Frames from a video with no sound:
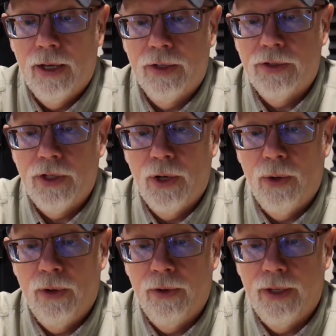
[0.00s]

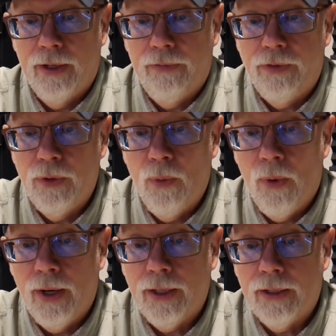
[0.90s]
So if you
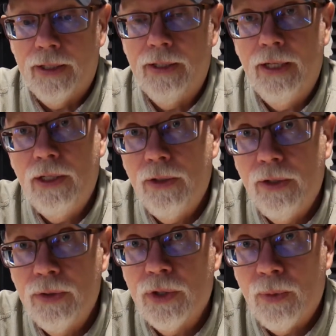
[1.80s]
want to continue to
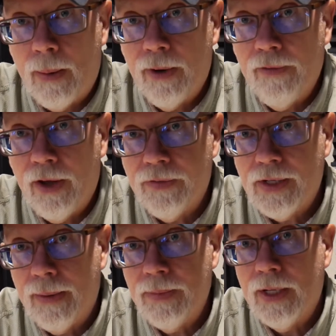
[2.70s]
use the rubber valve
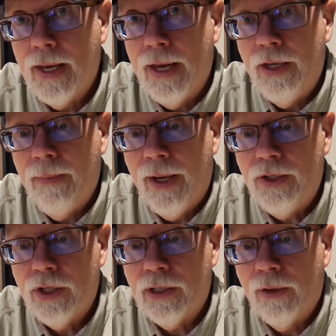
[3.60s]
stems, you may
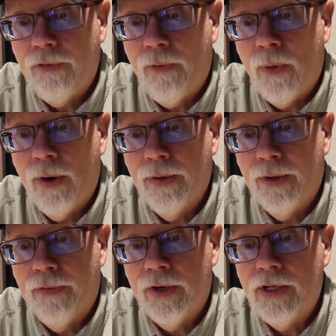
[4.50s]
just look for
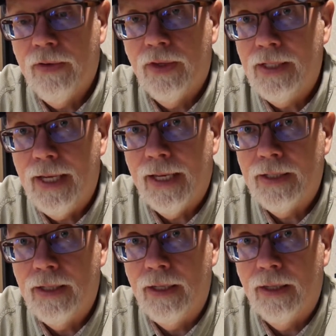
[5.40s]
the version of the
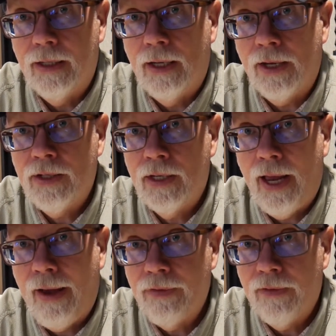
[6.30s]
TST that doesn't
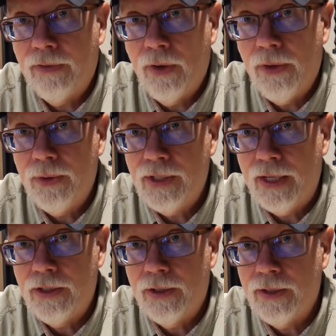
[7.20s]
have the flow through
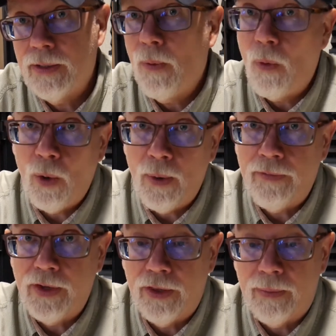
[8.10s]
sensors, or one
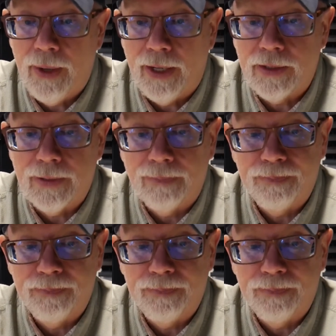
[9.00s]
of the other brands.